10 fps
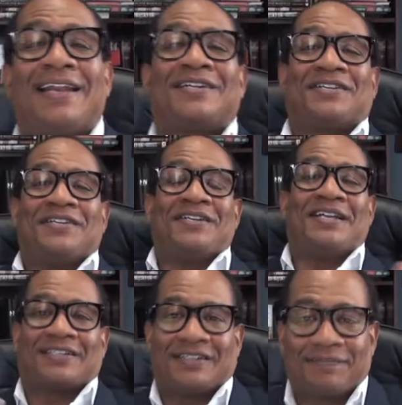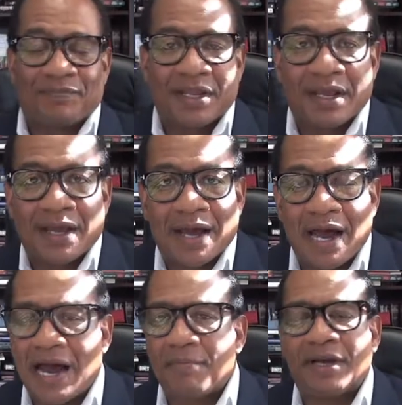listen, listen.
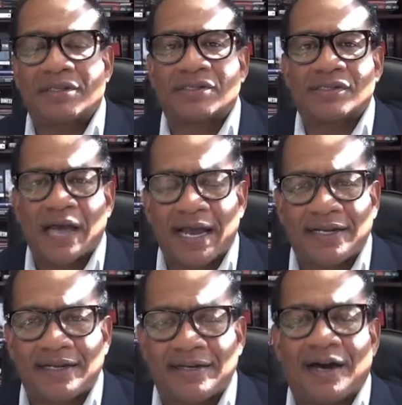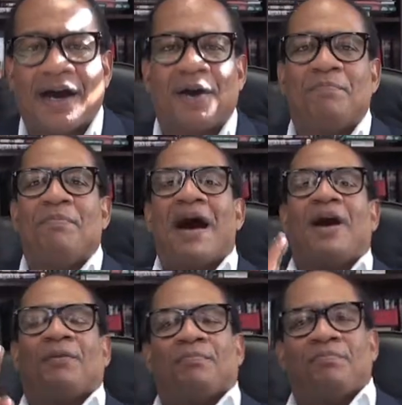I'm excited
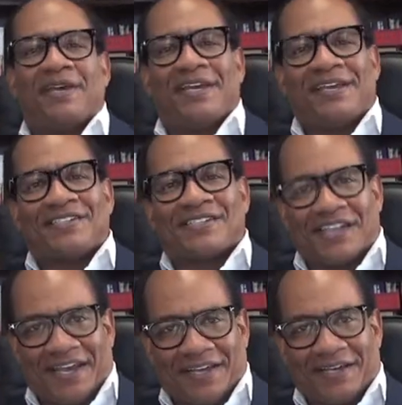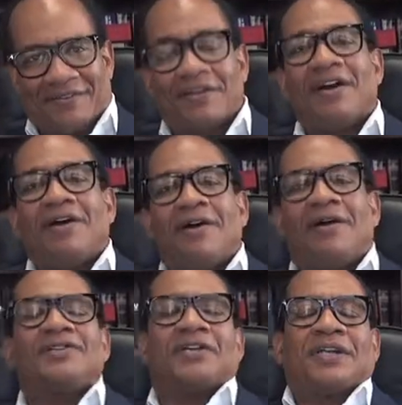about being saved.
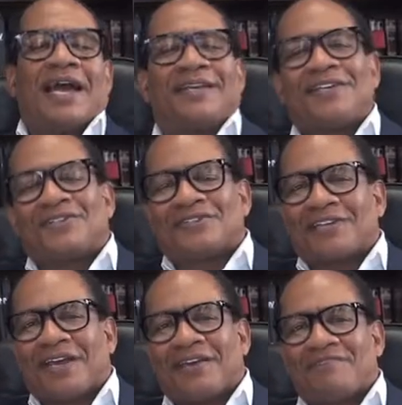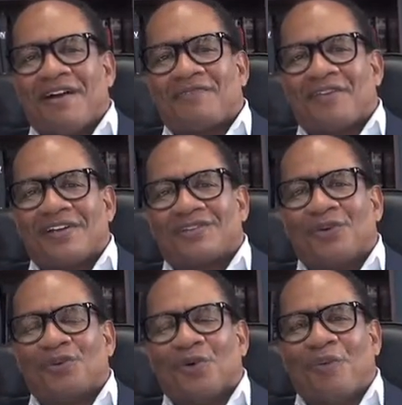Aren't you glad that you're saved, my friends?
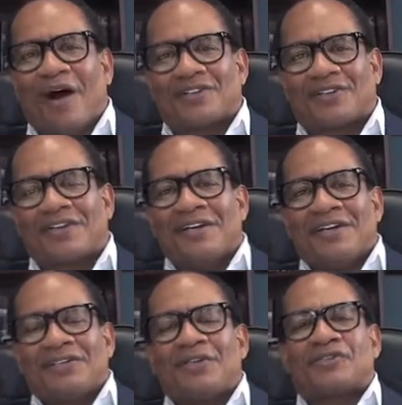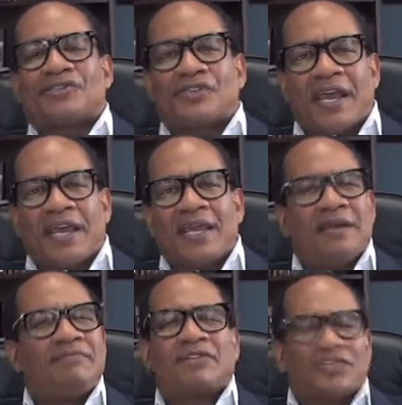Those who are watching, just
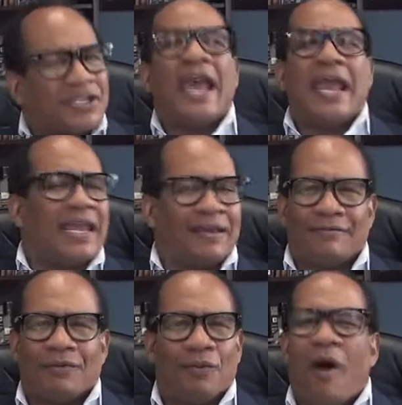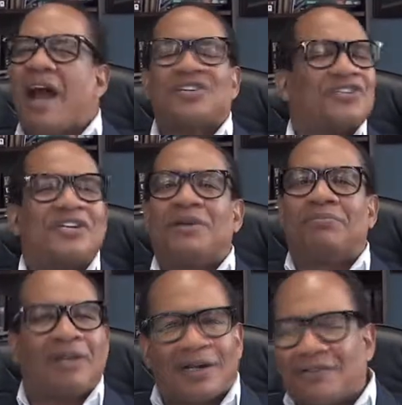saved, saved, washed in the
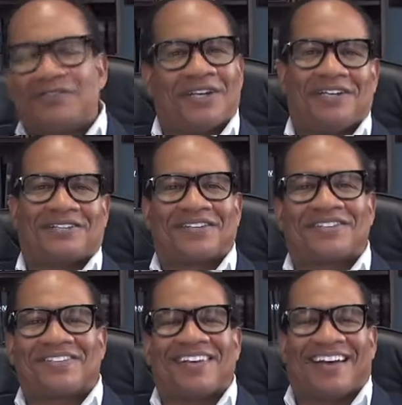blood of Jesus,